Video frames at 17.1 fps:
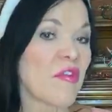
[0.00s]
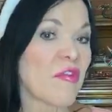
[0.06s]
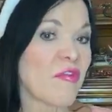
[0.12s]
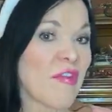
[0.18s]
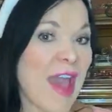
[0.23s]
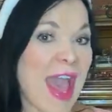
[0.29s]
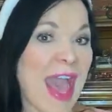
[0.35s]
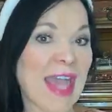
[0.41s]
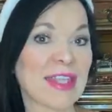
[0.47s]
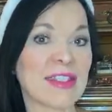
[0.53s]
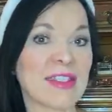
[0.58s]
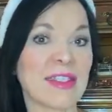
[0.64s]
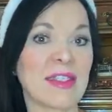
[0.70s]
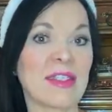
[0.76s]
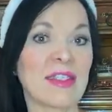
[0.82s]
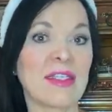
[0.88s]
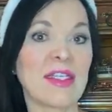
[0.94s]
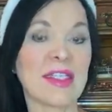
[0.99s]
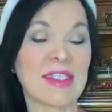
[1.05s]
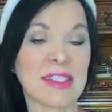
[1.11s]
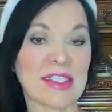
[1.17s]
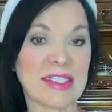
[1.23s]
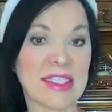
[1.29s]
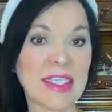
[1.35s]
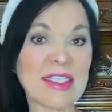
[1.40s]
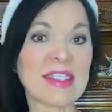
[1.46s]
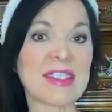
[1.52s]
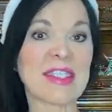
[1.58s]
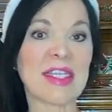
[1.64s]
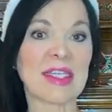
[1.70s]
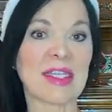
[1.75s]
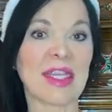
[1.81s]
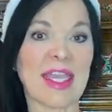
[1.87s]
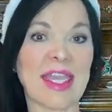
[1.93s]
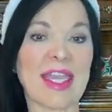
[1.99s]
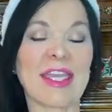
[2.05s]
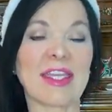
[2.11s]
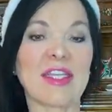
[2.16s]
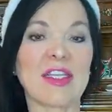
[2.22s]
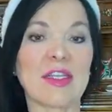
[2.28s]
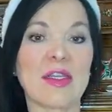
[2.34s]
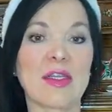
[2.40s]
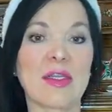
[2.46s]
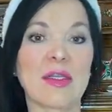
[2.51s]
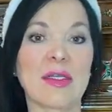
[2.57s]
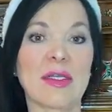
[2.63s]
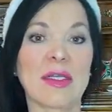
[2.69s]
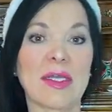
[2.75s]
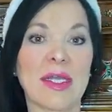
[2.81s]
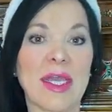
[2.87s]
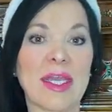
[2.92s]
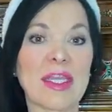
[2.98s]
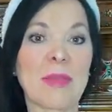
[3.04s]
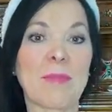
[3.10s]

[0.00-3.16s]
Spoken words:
Fact. Disneyland and the